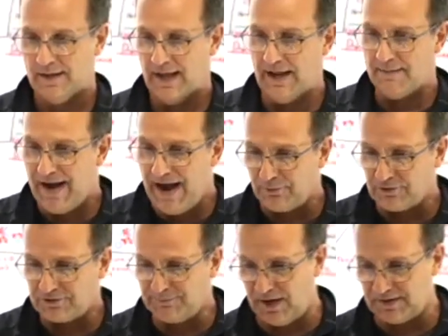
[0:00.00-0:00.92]
And my
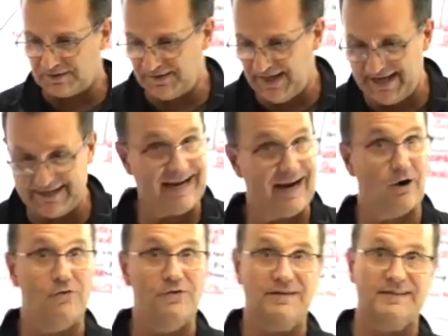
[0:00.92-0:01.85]
response to that is I
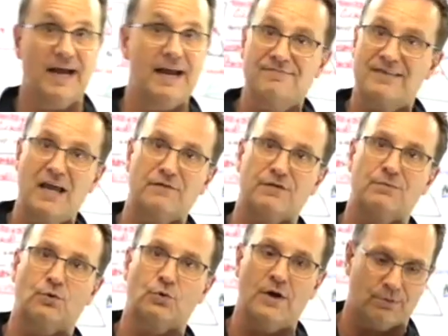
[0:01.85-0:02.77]
heard the same thing
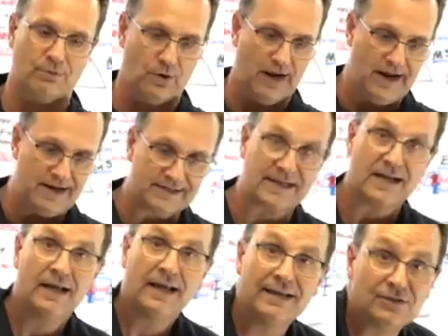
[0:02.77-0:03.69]
from Green Berets
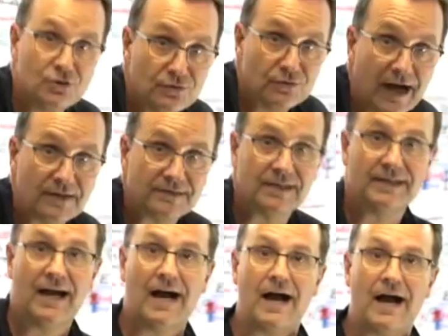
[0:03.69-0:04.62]
in
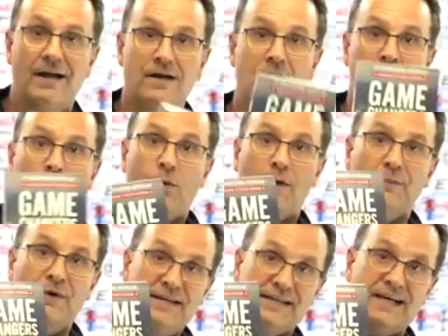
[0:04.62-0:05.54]
2009 when
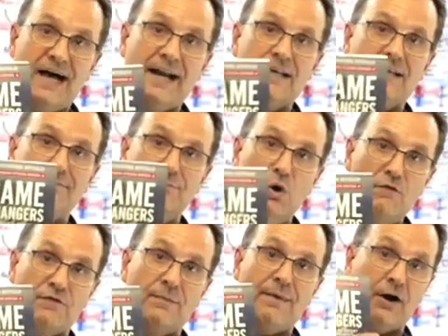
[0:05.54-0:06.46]
we decided to
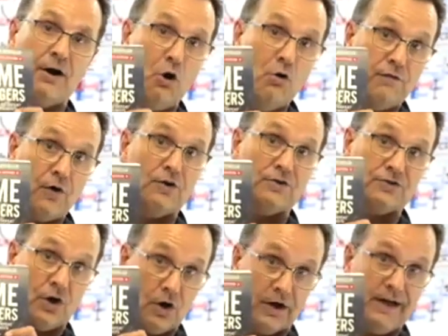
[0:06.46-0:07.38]
move from our overt
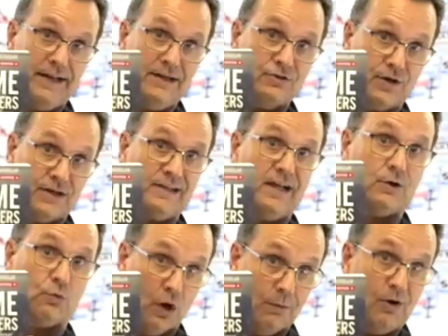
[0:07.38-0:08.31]
targeting, dressed
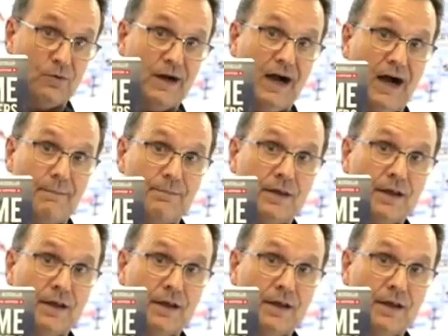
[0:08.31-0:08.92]
like Robocop,